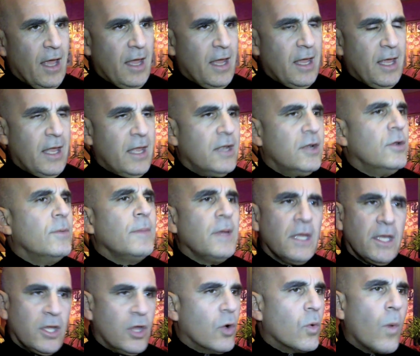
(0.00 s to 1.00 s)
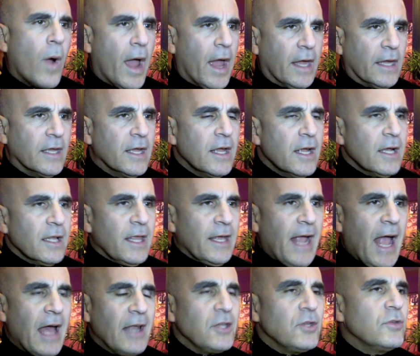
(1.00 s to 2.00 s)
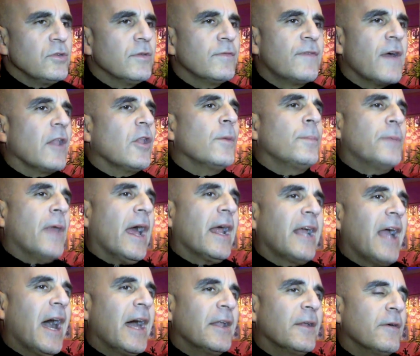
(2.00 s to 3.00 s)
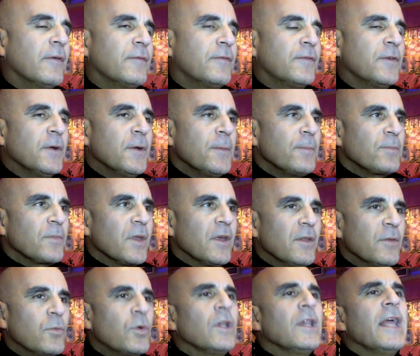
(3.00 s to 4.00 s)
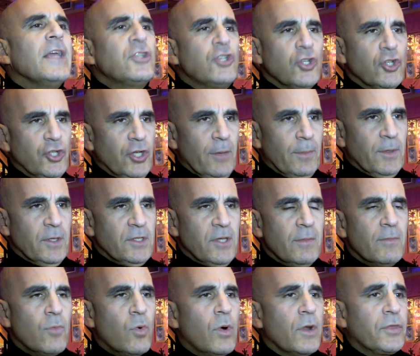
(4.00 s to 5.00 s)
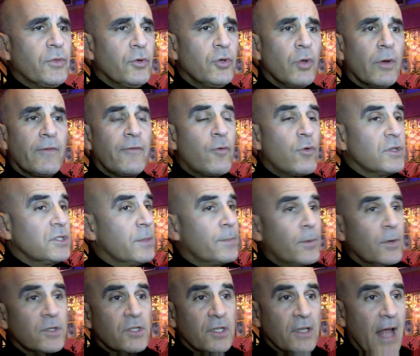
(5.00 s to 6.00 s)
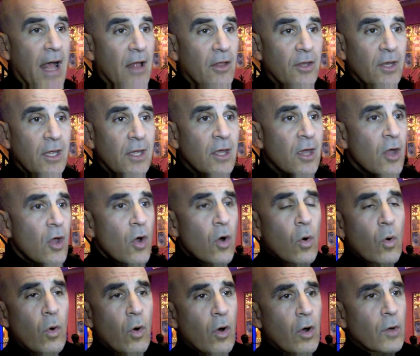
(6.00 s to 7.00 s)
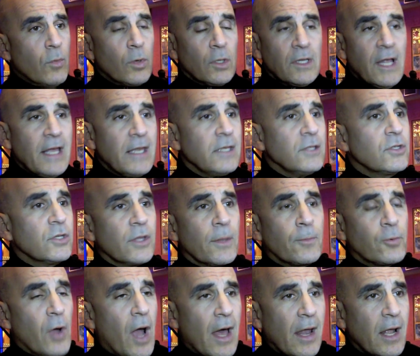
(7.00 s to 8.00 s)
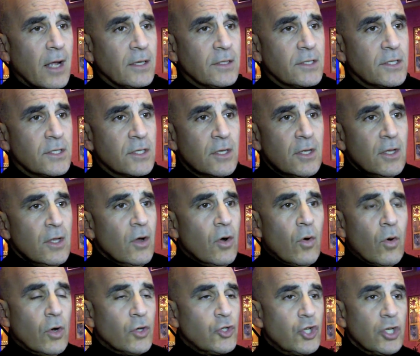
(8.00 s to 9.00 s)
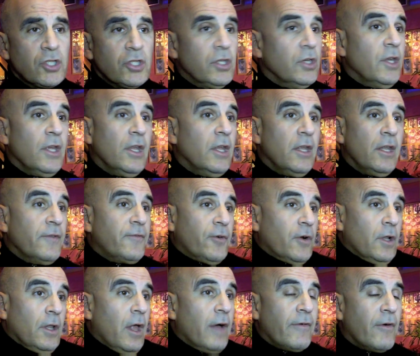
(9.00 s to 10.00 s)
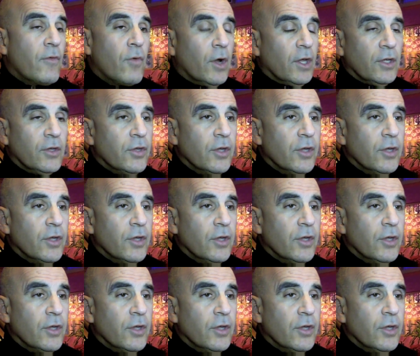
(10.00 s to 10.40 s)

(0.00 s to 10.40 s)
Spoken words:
in an immediate way? Like, how do you develop that kind of relationship? Is it more through your force of personality or relating to the products or just for a love of what you